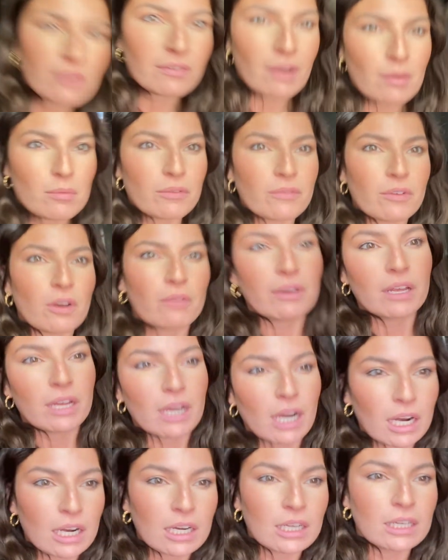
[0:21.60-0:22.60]
I move it over
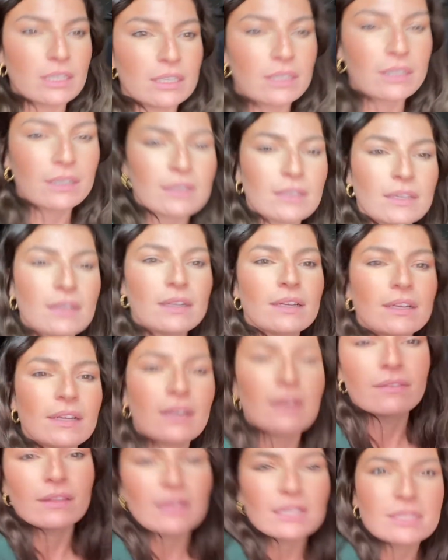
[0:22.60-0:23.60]
here,
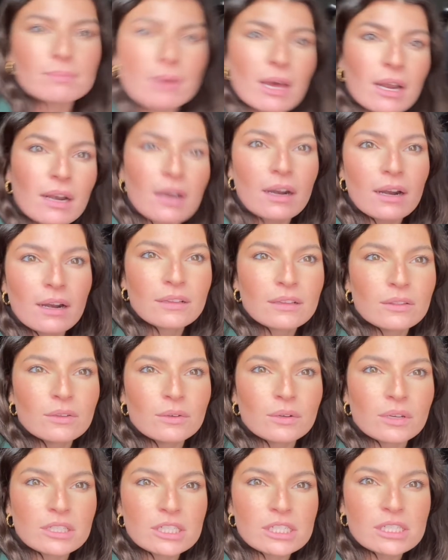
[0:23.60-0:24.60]
if that's better.
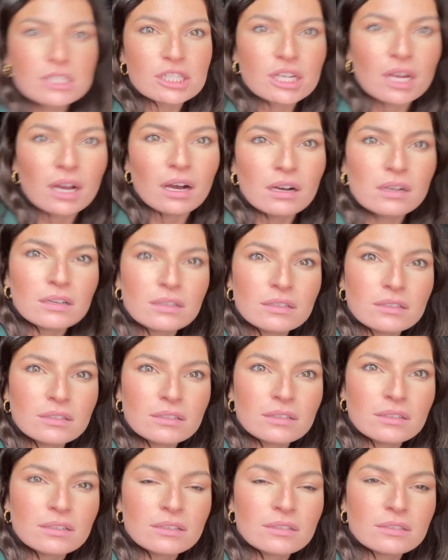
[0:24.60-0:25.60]
Luca, just chill,
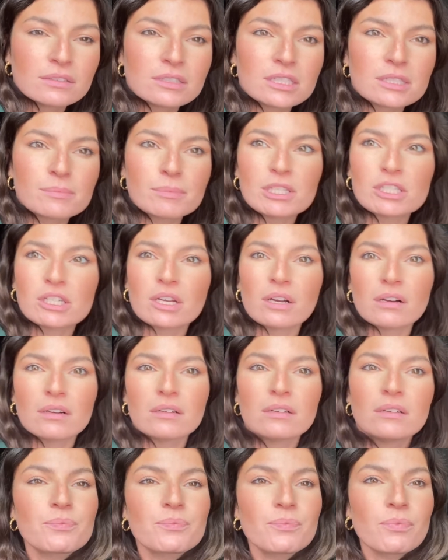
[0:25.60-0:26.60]
just be chill.
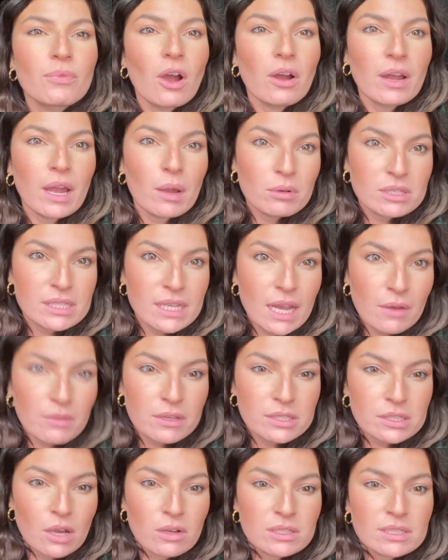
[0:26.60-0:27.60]
Okay, we'll see how
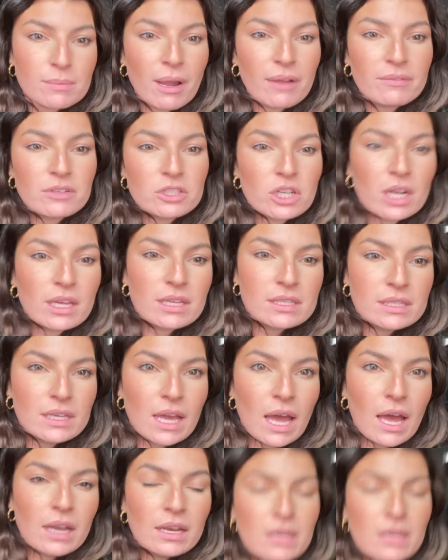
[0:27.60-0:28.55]
this goes. I'm gonna have to try this again